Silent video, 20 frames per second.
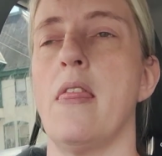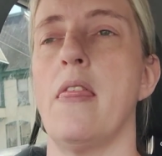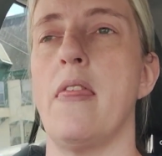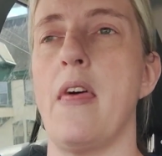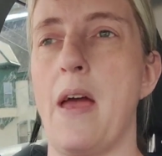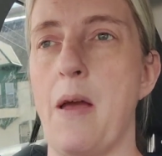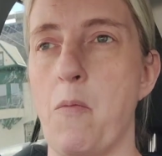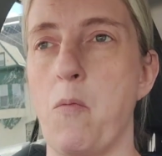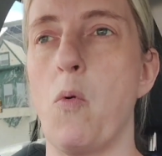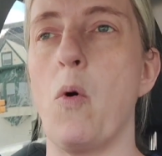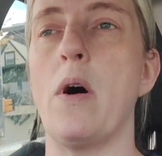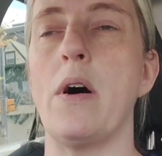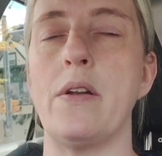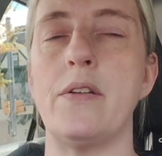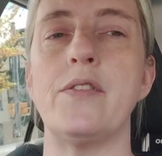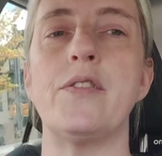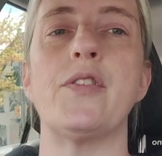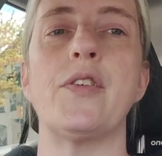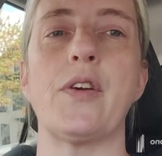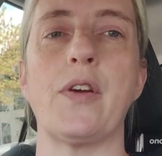They
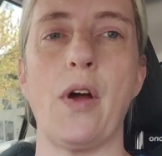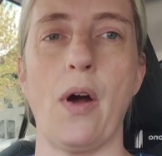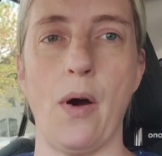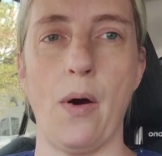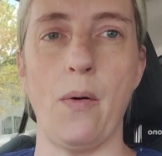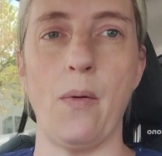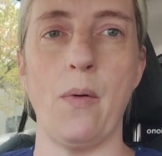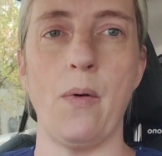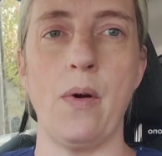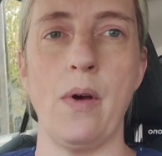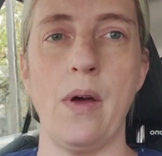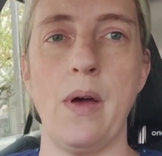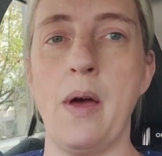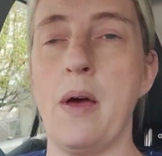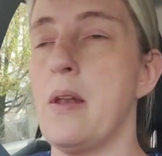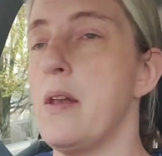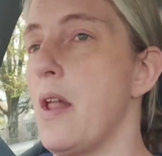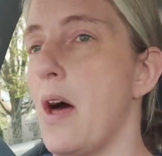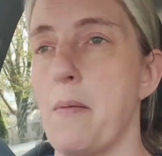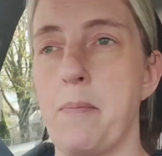want to go.
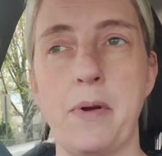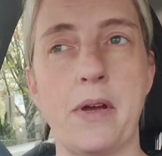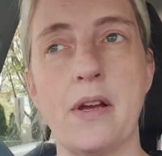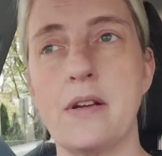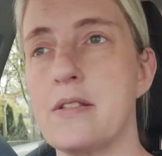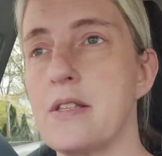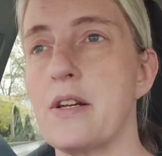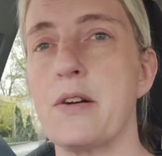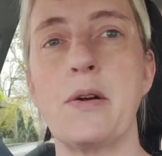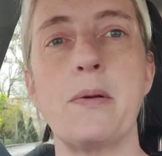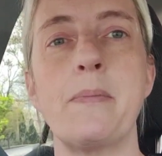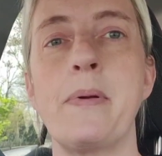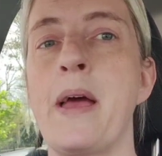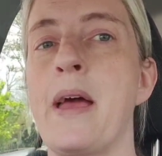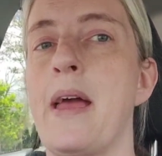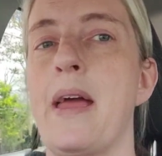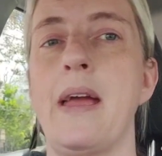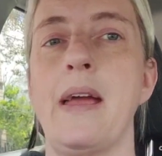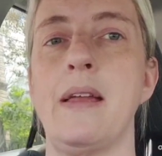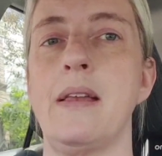Not because they're in
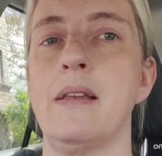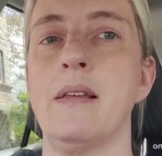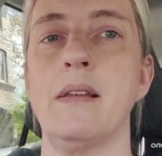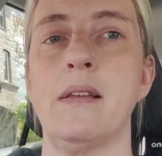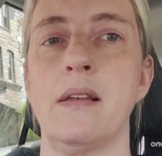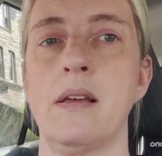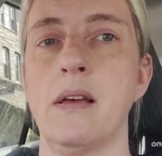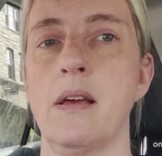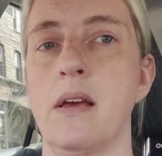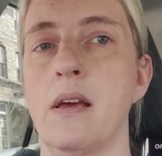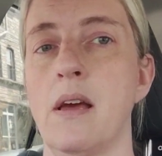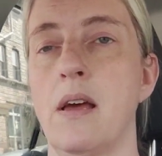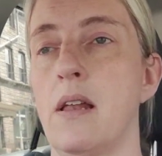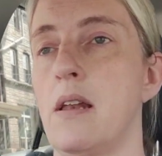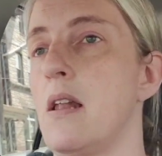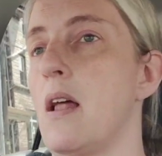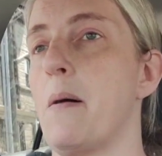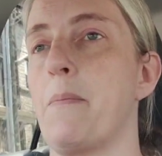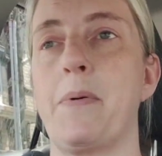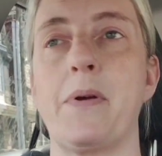pain.
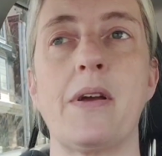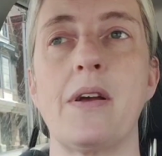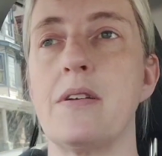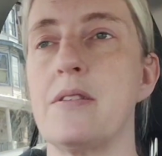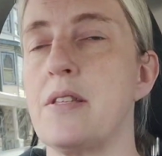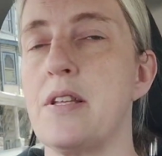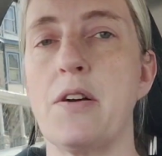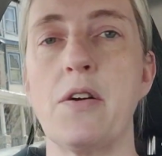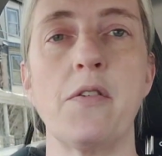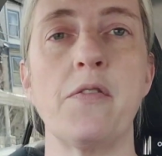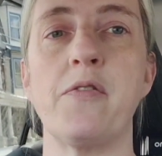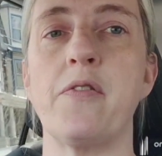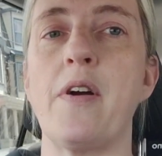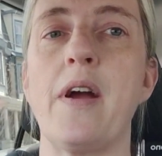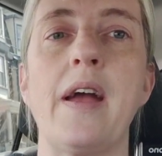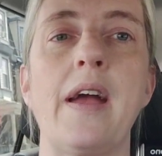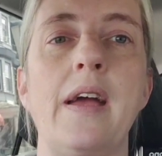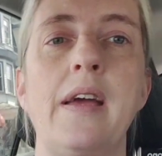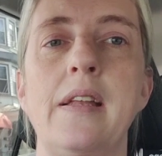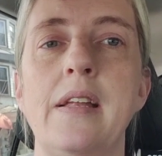Not because they're
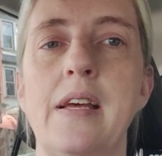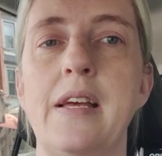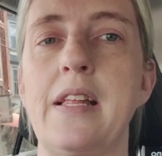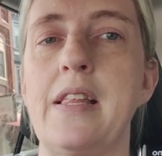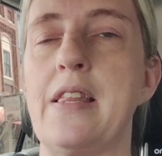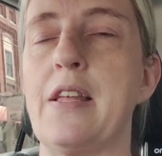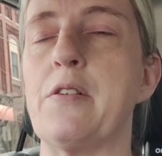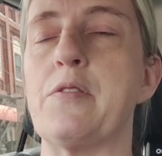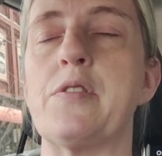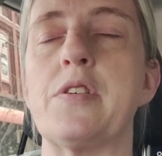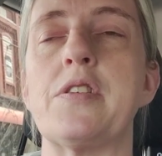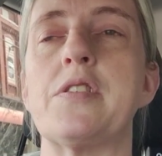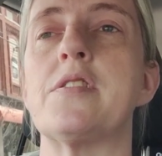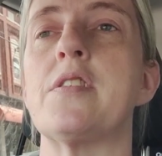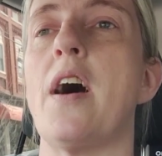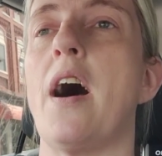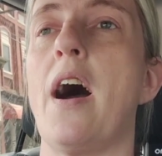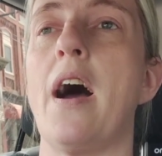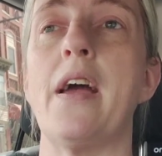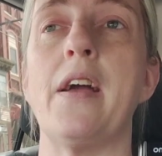afraid. They're just
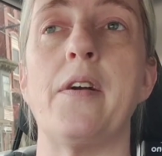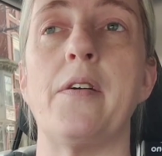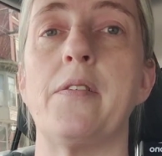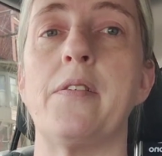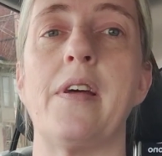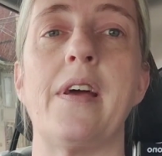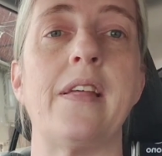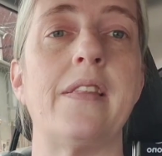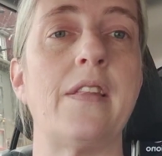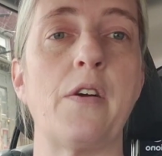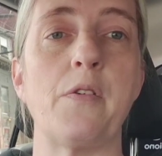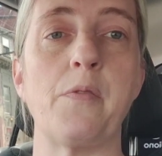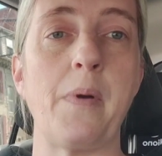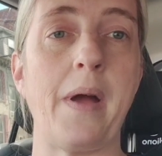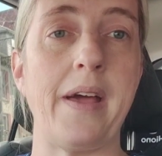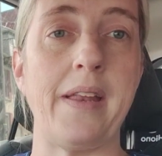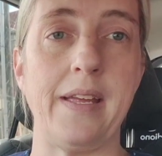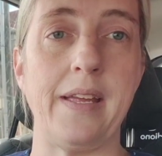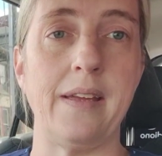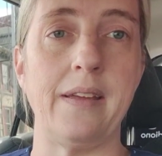tired and they're
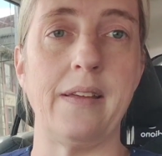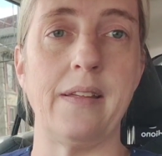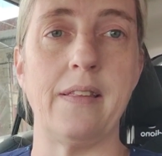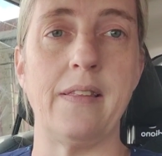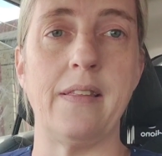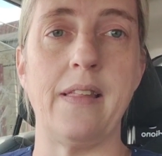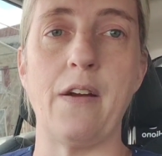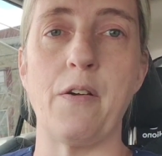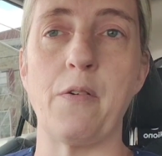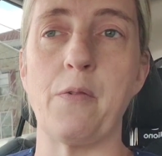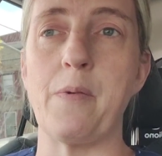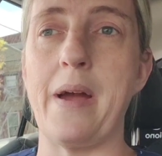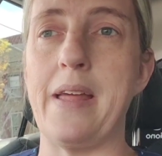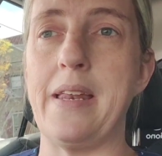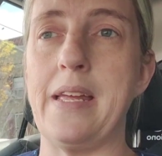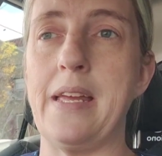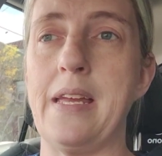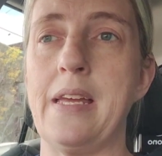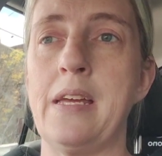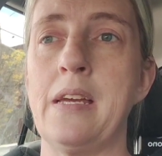ready. They're
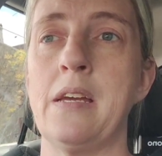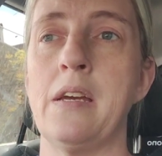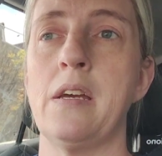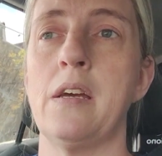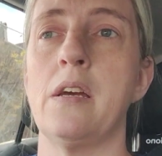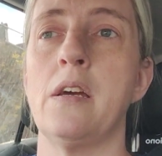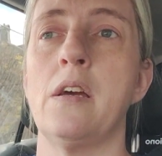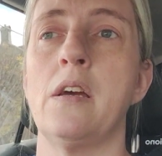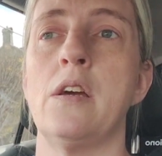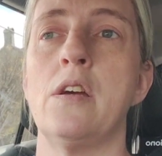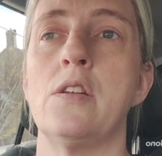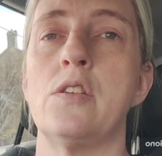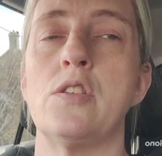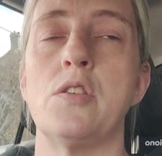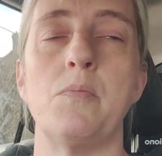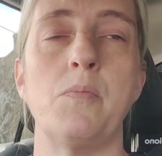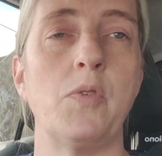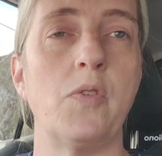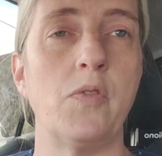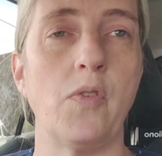ready
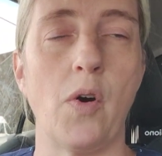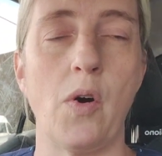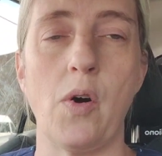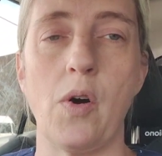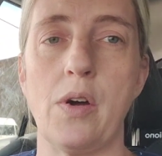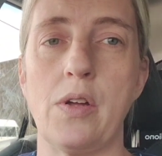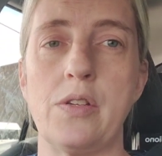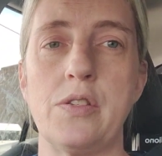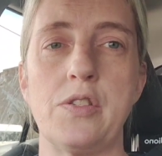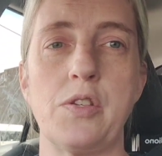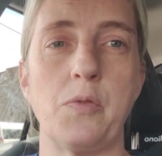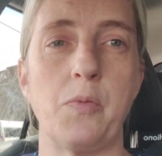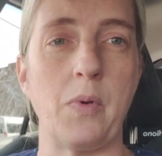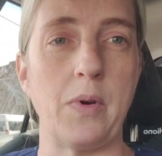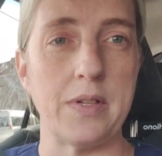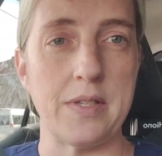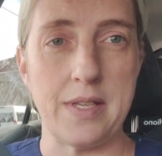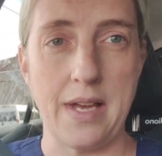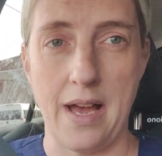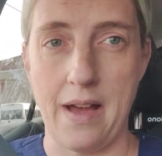to move on to
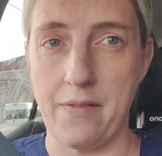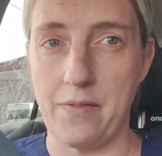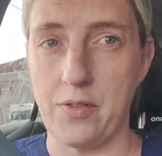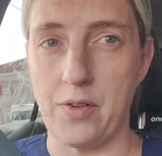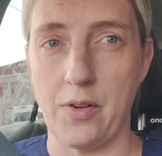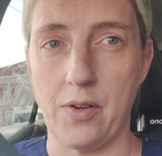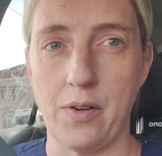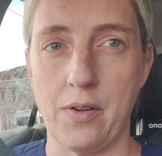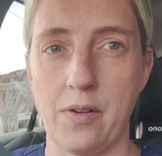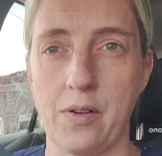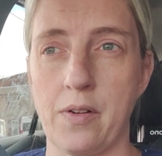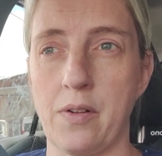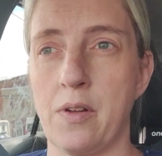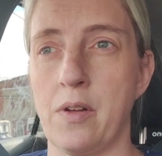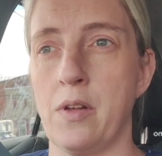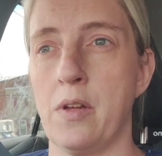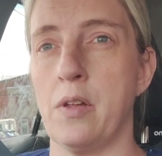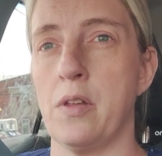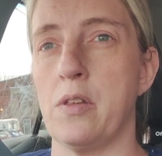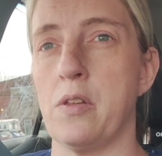what's after.
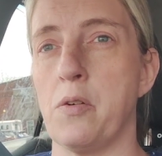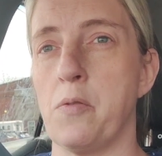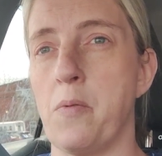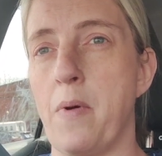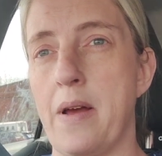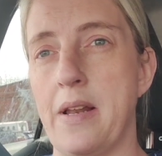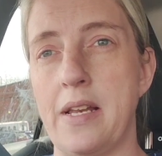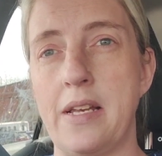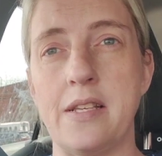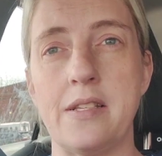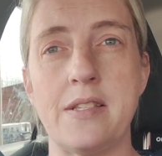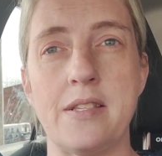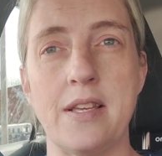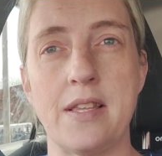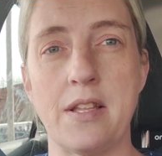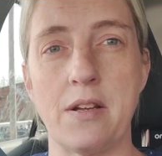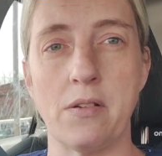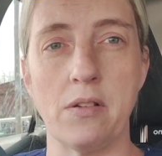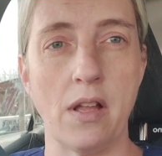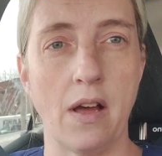They're ready to
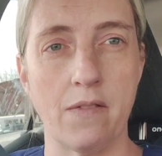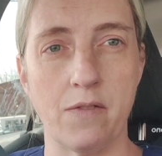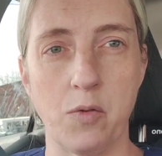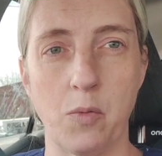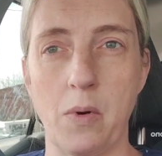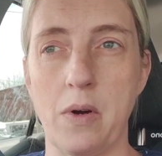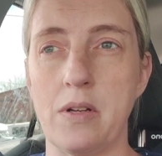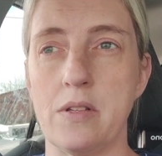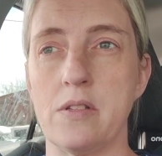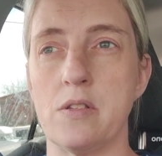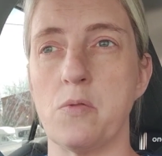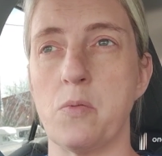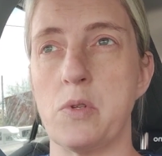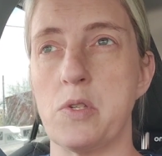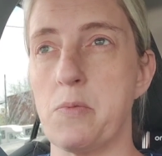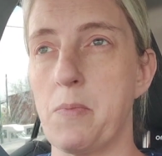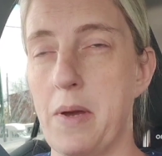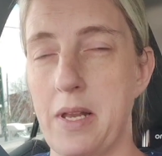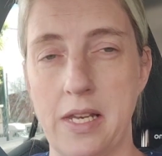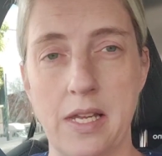see their loved ones,
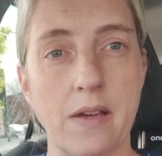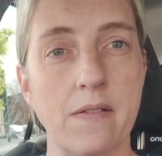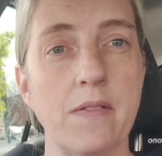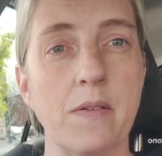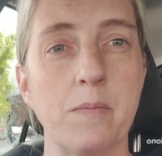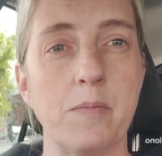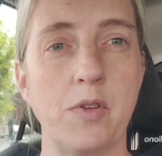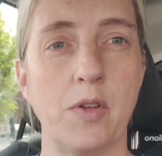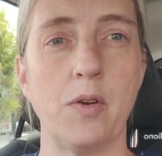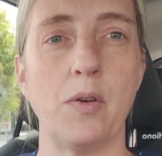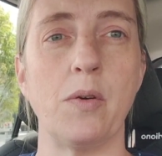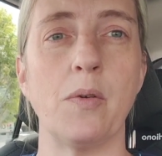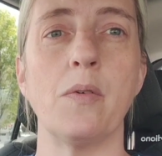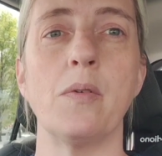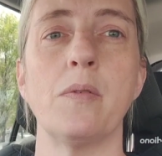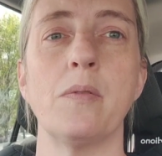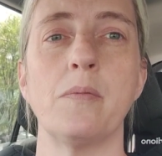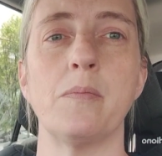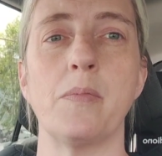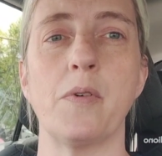which many of them do
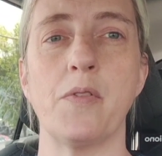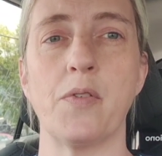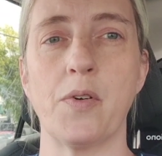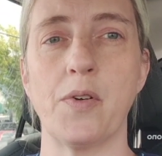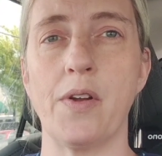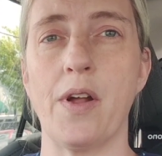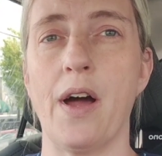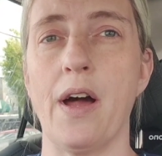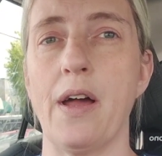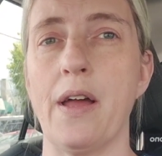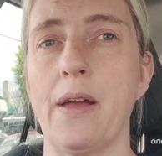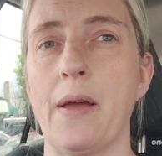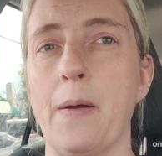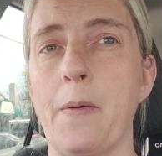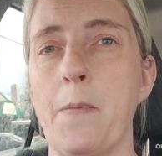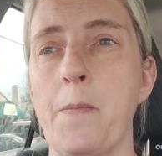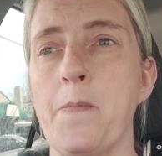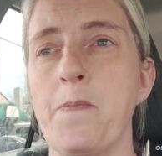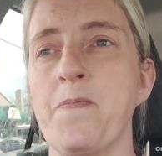before dying.